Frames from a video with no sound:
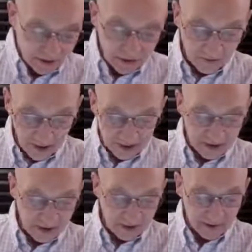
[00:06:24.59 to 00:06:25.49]

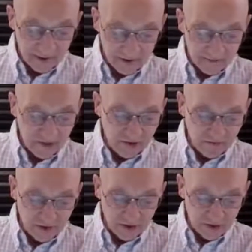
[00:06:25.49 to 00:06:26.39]
generosity,
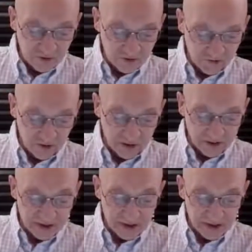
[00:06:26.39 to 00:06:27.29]
giving, virtue,
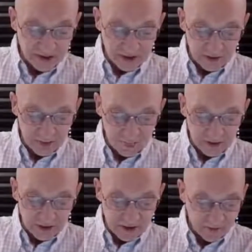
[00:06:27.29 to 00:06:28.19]
renunciation,
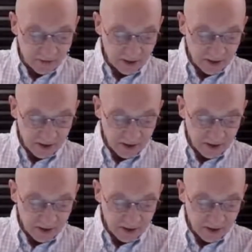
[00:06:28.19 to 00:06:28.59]
wisdom,